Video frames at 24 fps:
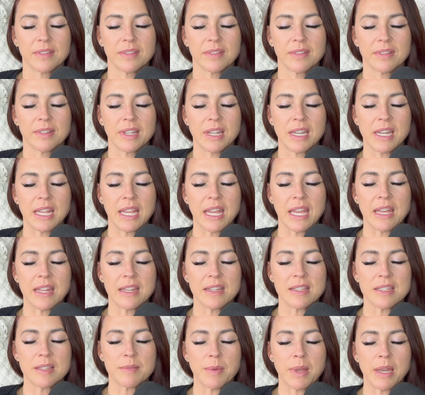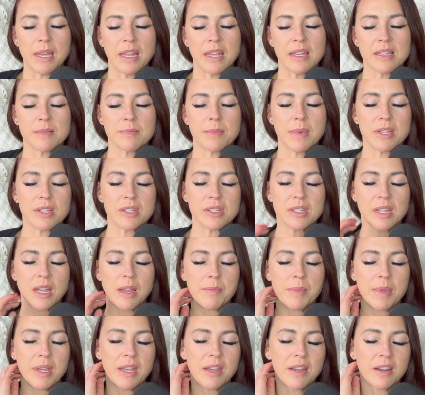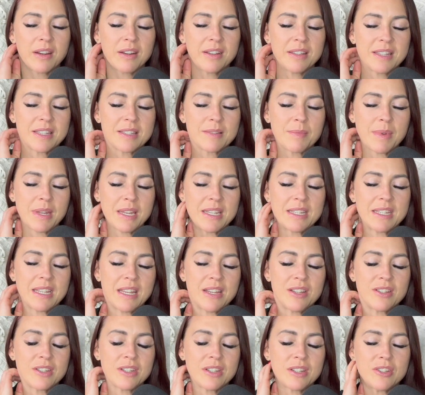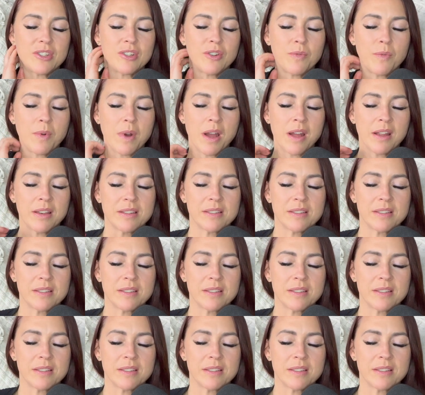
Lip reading: And again, spending as much time here in this meditation as you want.